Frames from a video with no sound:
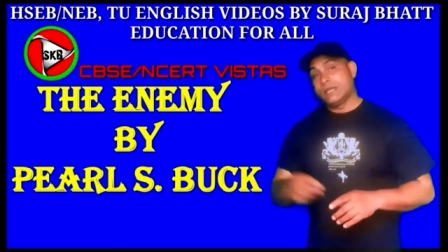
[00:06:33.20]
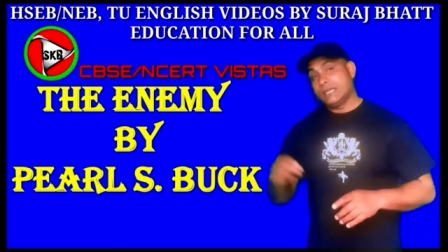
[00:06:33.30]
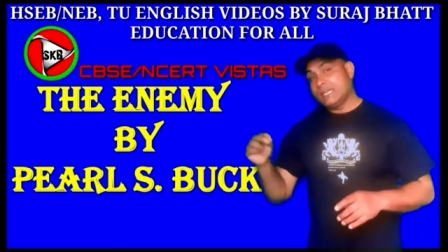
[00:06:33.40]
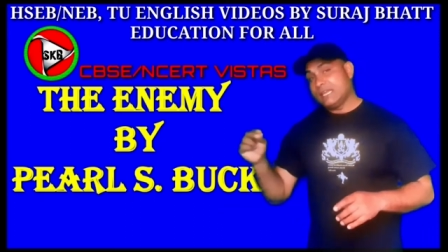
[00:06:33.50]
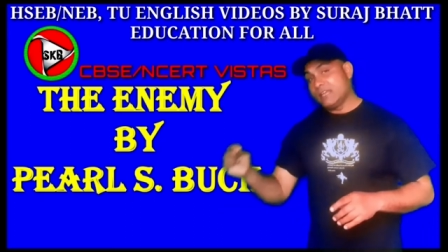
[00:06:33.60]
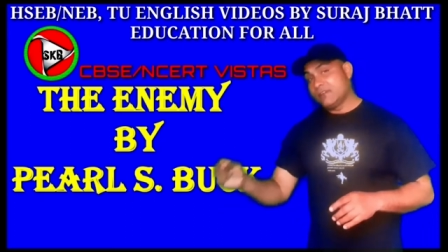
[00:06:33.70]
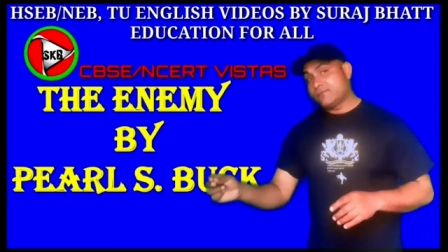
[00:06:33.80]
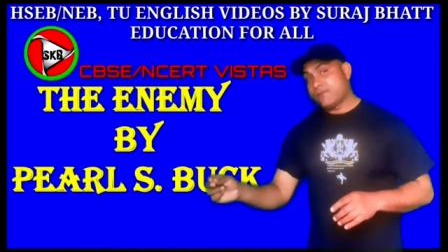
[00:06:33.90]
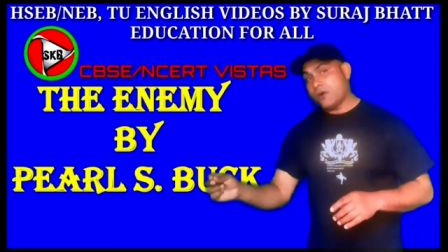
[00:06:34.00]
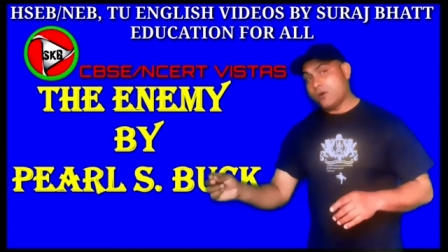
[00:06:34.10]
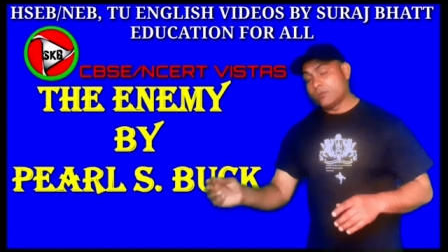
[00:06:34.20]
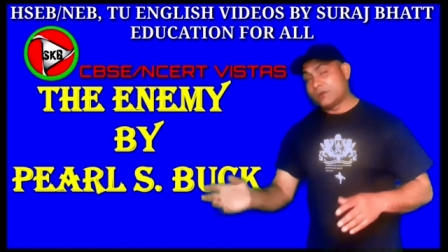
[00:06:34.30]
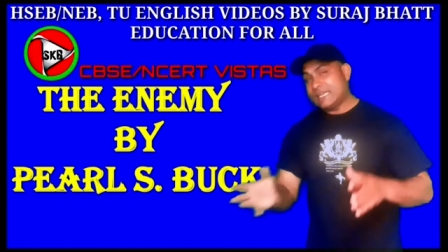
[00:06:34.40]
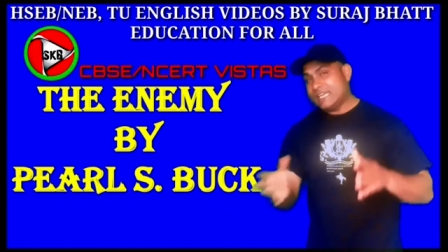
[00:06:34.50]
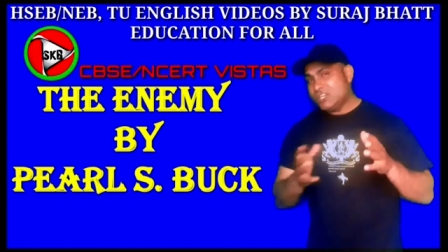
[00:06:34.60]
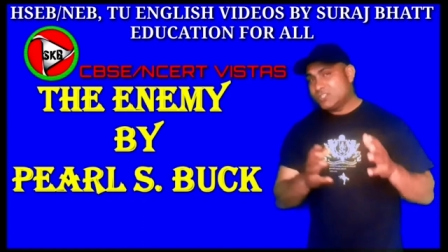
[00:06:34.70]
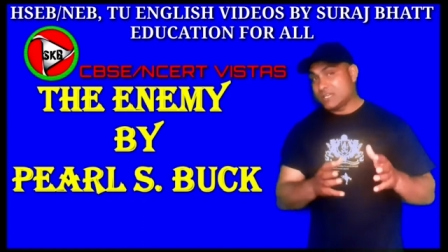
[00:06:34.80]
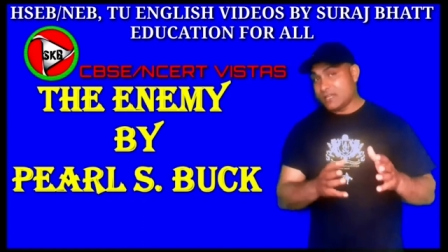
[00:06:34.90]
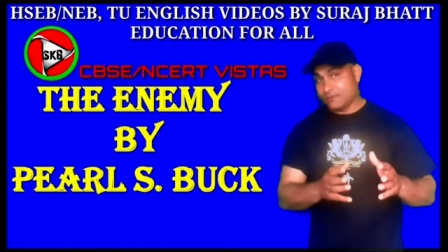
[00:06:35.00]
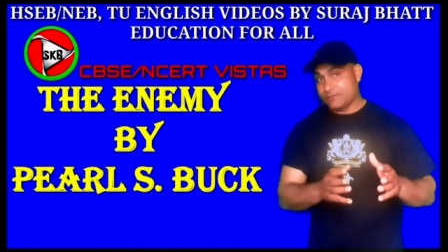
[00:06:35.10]
He informed each
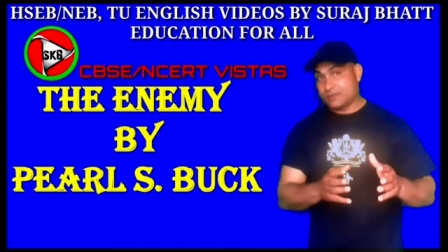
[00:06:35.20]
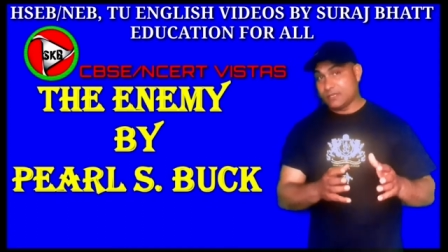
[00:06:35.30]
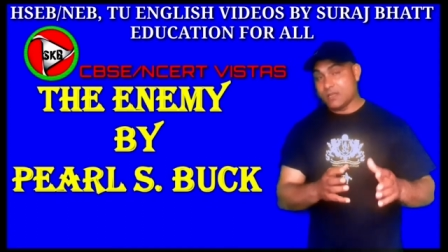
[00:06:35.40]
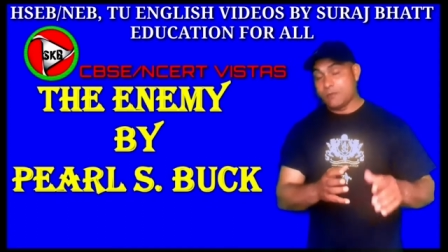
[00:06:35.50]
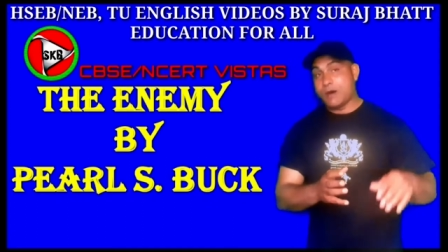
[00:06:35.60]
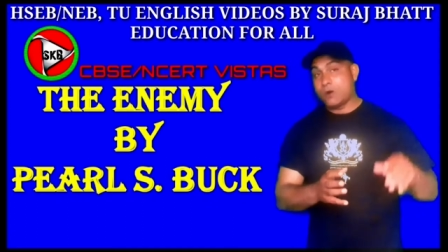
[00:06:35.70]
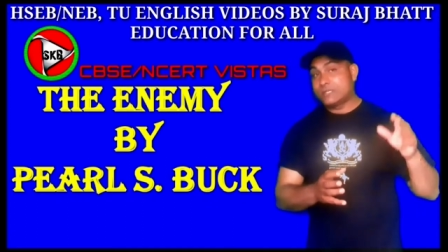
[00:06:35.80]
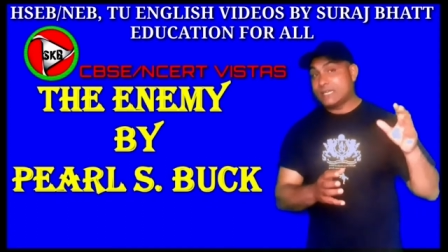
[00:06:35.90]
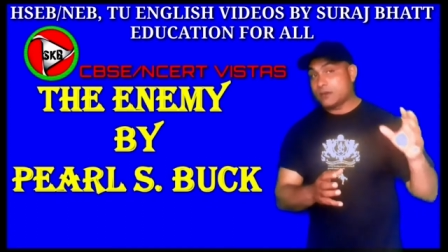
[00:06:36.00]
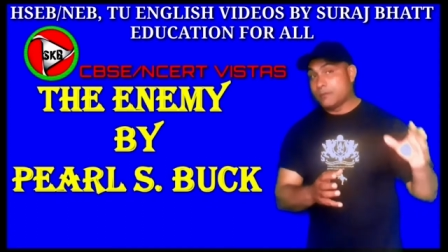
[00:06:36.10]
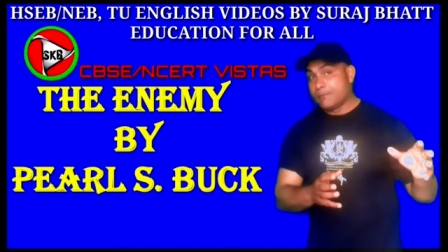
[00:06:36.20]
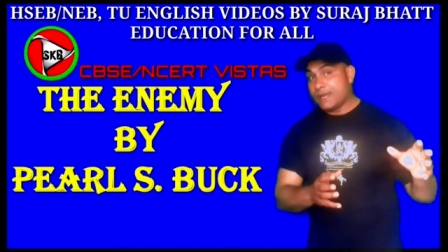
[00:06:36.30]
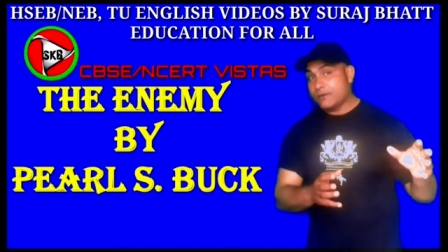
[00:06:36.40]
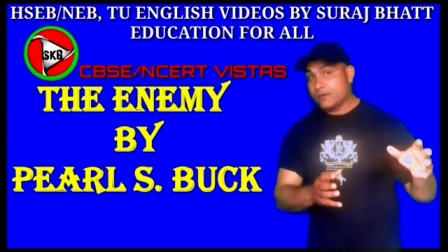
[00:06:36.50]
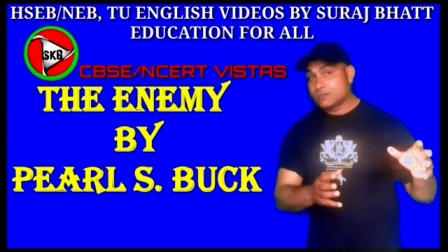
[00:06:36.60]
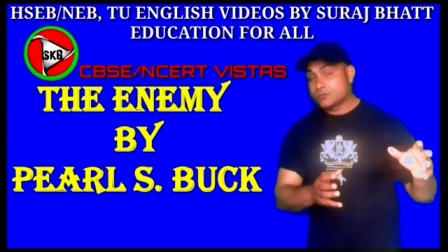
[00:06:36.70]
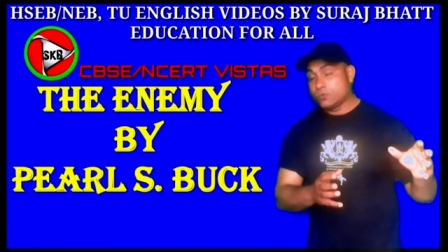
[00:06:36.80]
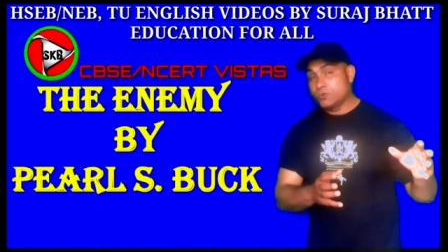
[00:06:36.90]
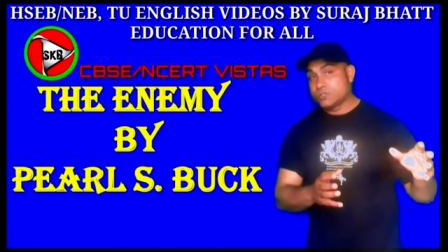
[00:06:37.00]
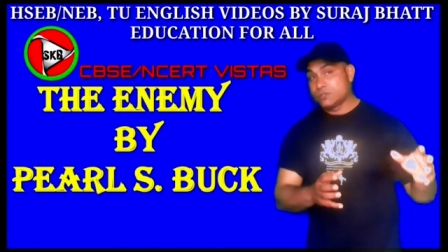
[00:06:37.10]
and everything about that American
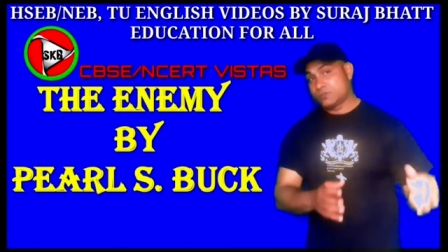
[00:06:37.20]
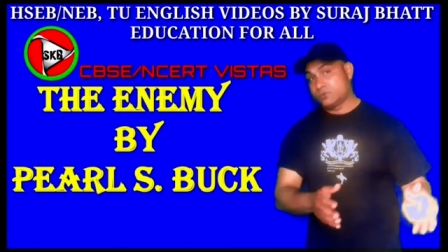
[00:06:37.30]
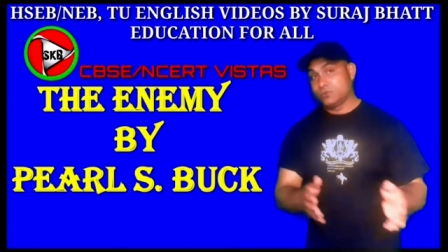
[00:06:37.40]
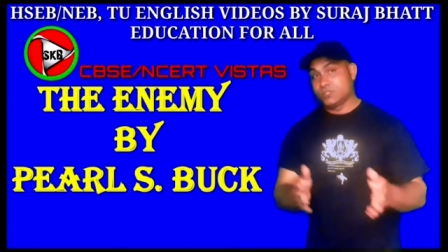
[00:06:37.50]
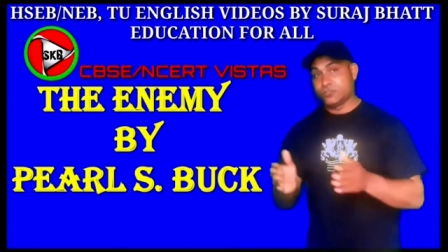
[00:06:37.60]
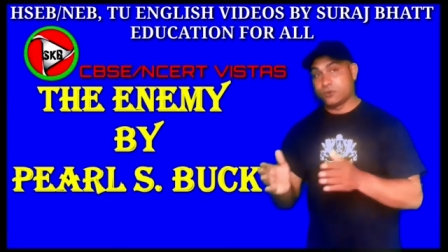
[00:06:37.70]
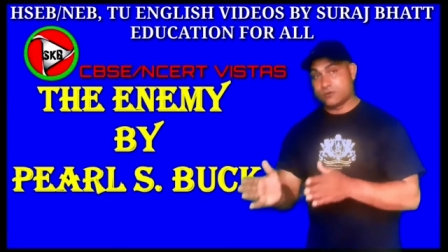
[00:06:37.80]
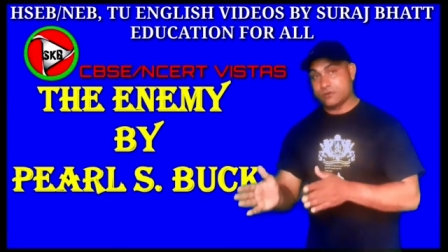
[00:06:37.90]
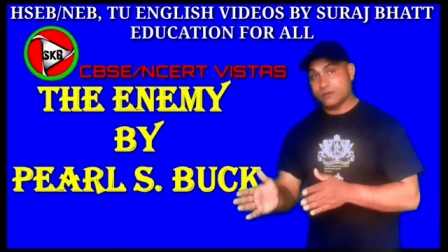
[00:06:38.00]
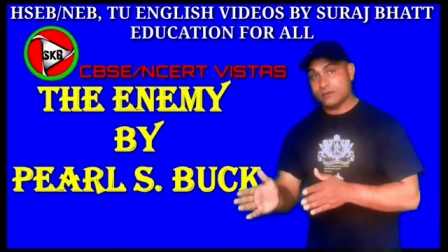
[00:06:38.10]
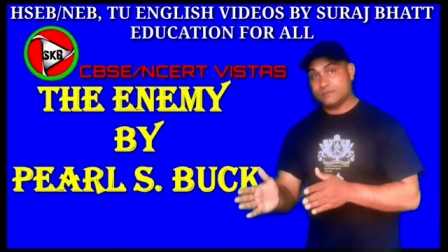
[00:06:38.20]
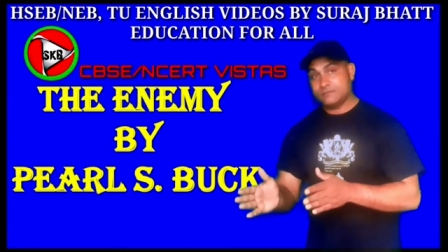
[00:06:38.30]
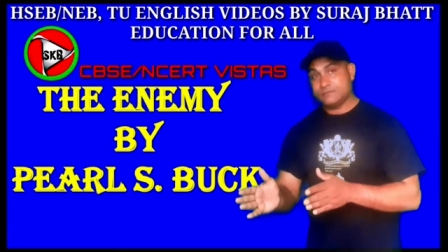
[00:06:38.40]
soldier to the general.